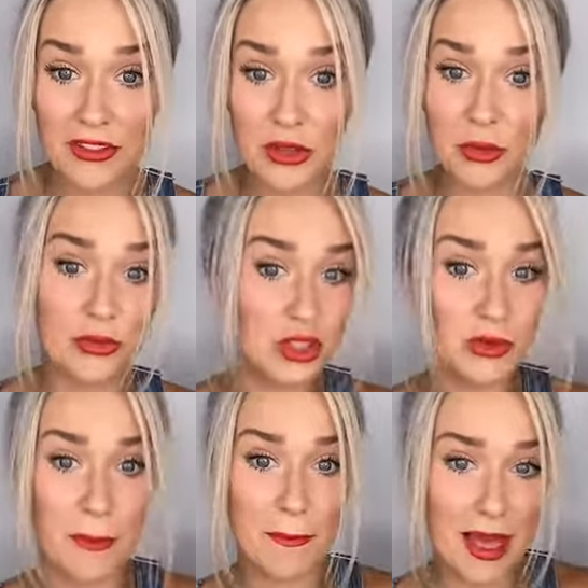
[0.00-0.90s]
So
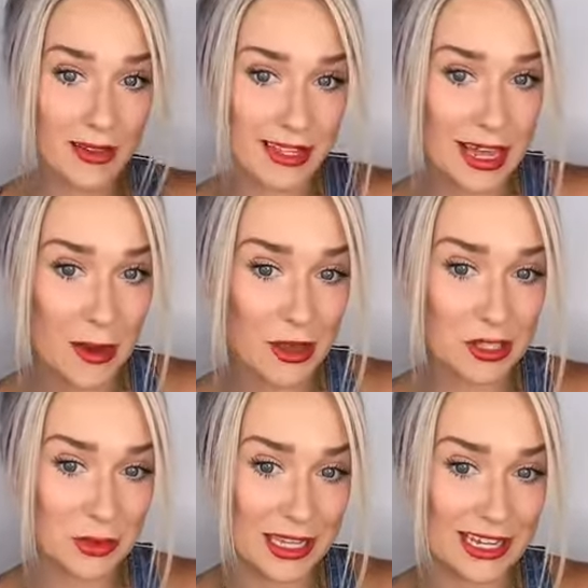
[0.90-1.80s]
DM
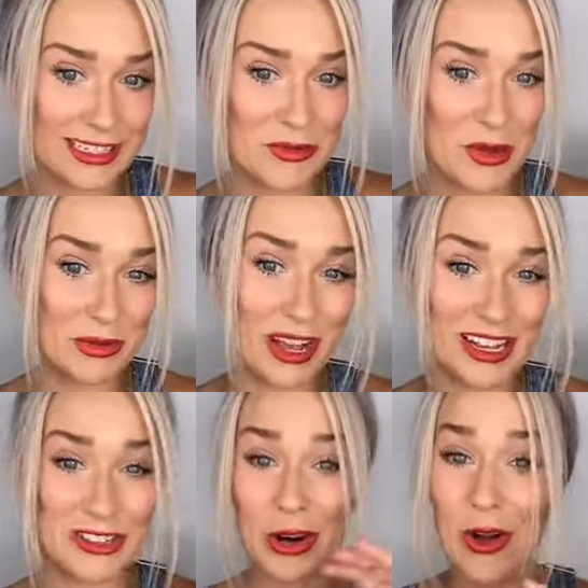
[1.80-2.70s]
us, please, and we will
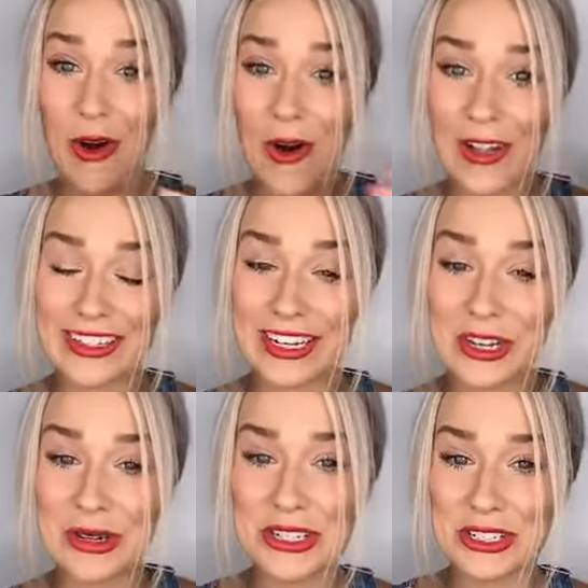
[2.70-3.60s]
answer all and any
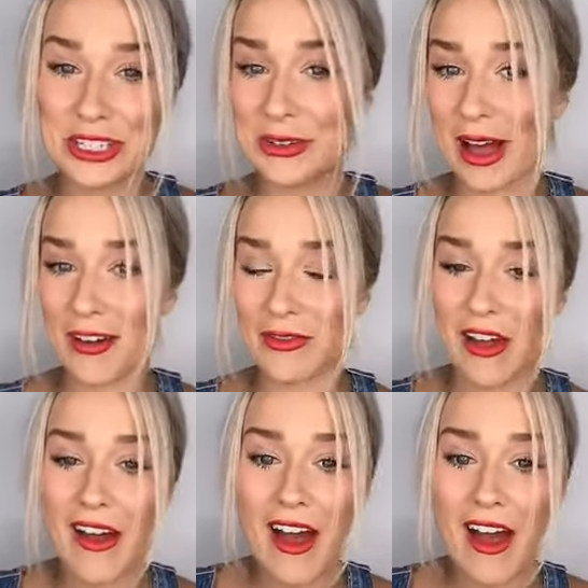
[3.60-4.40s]
questions that you have.